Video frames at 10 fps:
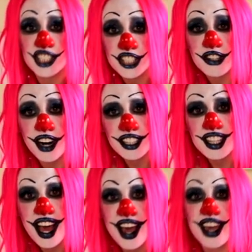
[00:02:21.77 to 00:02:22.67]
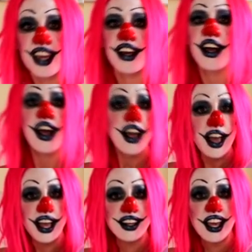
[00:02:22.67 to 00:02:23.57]
cute, aren't they?
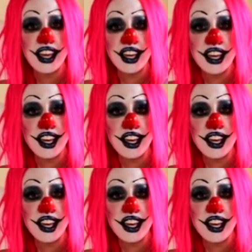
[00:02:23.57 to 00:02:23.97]
And he